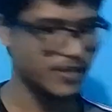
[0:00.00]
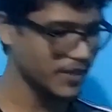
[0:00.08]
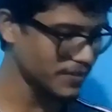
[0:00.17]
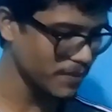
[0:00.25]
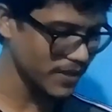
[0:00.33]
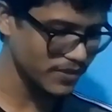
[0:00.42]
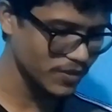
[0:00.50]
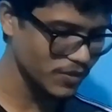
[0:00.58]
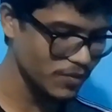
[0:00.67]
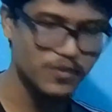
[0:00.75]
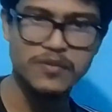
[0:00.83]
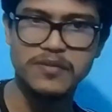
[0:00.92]
let's paste
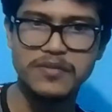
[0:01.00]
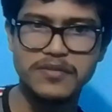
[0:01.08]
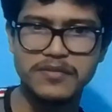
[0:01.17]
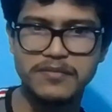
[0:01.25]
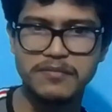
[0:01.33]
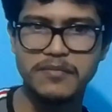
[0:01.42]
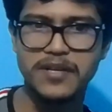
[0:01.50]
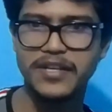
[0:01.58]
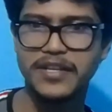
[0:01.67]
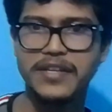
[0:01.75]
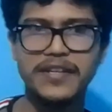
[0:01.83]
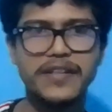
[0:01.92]
to
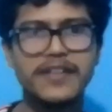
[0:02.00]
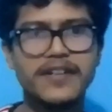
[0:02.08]
my